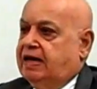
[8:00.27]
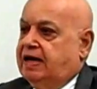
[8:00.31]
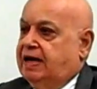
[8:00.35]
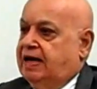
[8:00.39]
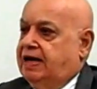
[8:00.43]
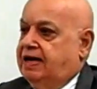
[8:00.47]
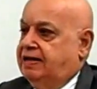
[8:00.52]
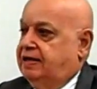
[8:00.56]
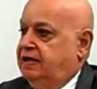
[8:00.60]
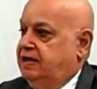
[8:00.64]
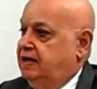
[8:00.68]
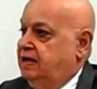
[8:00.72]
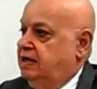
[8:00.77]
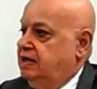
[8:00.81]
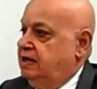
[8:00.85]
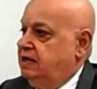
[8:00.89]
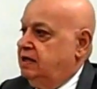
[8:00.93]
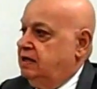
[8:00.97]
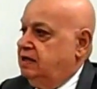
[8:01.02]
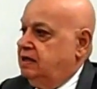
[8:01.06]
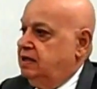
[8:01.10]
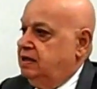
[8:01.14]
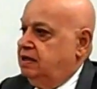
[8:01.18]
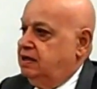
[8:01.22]
And
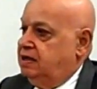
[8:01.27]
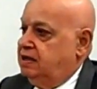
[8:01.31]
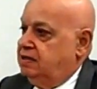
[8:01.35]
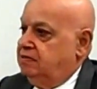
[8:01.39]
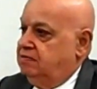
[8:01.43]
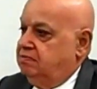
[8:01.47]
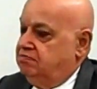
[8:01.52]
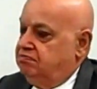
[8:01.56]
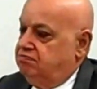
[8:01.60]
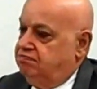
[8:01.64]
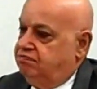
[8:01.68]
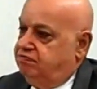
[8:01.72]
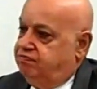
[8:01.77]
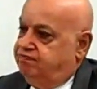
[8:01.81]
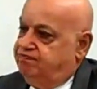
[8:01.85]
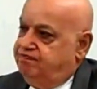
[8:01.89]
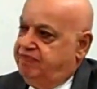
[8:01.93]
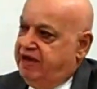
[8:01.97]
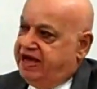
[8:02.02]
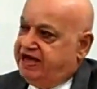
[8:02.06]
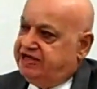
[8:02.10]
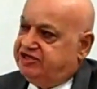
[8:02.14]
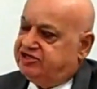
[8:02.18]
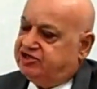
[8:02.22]

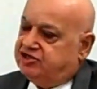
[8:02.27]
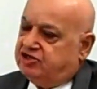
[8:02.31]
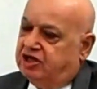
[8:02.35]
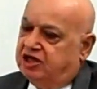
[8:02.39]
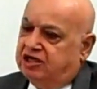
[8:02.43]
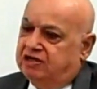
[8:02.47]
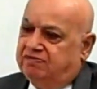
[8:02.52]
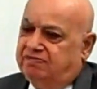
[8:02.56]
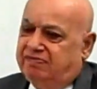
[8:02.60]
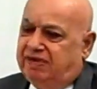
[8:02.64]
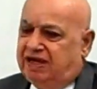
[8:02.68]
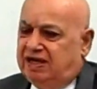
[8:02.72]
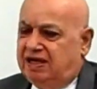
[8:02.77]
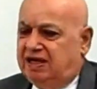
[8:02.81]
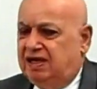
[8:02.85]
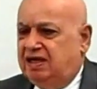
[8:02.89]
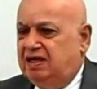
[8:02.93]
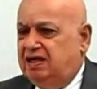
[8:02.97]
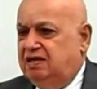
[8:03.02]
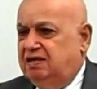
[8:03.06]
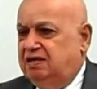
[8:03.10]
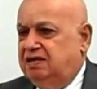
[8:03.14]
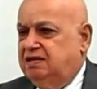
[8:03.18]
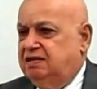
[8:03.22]
based on
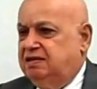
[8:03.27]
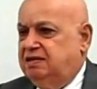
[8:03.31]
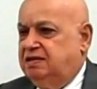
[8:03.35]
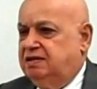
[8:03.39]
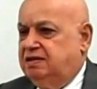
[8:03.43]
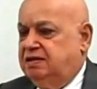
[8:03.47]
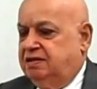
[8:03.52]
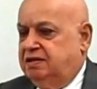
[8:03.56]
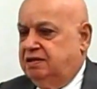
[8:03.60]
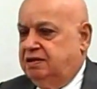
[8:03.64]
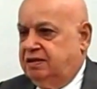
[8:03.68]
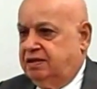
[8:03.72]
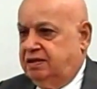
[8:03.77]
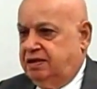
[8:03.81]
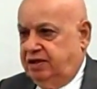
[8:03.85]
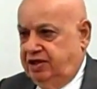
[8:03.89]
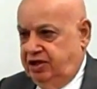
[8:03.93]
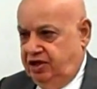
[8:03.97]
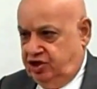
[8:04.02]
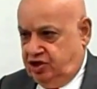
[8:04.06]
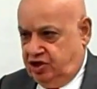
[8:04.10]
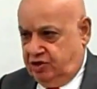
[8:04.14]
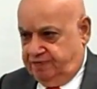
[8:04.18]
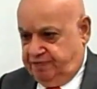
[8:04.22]
many
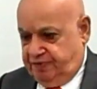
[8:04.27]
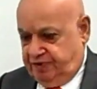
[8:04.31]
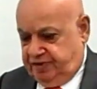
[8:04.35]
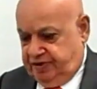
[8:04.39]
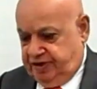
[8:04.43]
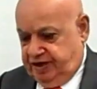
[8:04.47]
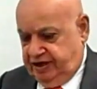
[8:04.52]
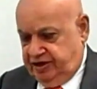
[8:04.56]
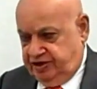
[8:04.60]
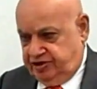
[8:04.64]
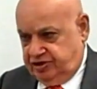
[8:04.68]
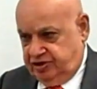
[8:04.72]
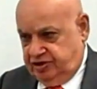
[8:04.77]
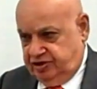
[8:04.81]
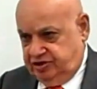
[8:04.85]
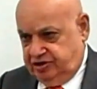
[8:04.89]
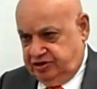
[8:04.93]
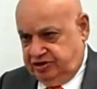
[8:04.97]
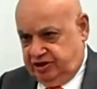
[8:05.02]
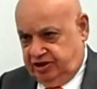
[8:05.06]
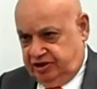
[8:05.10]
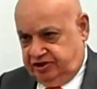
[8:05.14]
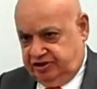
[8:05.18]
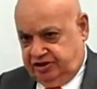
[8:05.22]
interpretations,
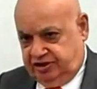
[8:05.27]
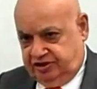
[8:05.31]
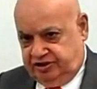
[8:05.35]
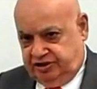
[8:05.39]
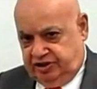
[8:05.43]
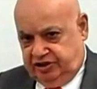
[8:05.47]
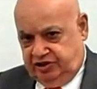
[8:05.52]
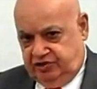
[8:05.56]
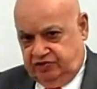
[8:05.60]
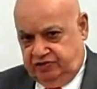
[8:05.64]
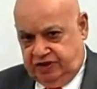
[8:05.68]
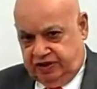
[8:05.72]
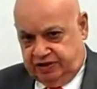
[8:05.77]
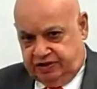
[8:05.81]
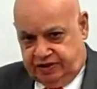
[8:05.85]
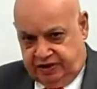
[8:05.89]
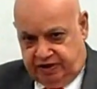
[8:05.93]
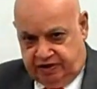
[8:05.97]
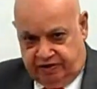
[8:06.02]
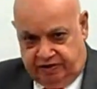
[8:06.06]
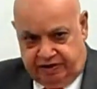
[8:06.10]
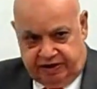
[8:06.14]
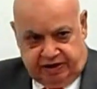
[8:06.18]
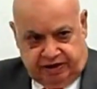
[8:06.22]
such as the
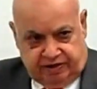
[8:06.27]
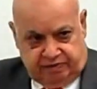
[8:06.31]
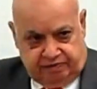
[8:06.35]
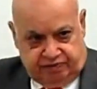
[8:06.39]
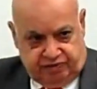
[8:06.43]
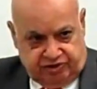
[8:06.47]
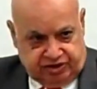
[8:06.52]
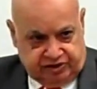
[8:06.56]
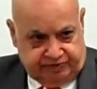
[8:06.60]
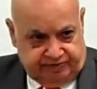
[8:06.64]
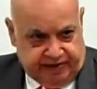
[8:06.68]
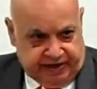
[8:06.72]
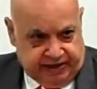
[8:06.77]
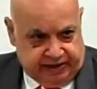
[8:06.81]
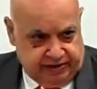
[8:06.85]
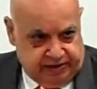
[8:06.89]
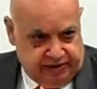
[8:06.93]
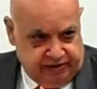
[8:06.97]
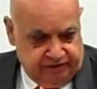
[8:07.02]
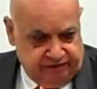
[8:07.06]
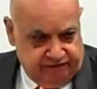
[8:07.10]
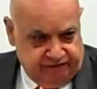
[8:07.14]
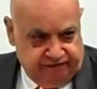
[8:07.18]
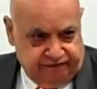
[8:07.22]
Unitarian
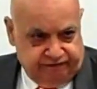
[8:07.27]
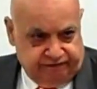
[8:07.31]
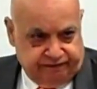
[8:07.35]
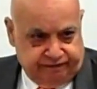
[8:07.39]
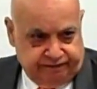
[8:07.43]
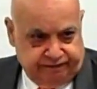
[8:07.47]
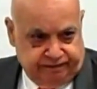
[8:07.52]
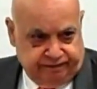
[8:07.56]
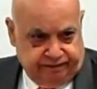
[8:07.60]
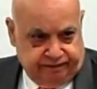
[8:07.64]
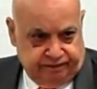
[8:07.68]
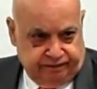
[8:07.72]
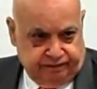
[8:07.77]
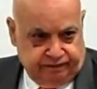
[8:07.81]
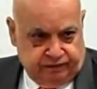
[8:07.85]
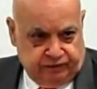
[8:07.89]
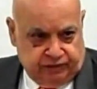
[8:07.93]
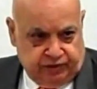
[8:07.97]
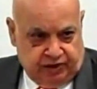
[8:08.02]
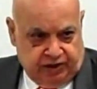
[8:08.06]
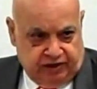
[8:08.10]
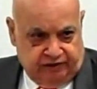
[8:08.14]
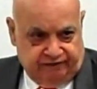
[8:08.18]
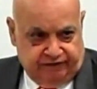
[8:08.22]
perspective
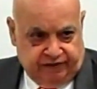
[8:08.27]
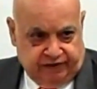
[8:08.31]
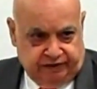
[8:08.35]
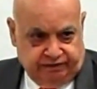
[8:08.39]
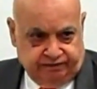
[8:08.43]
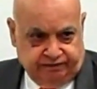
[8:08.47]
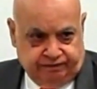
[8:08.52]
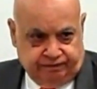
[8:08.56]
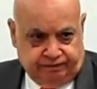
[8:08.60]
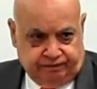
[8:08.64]
of a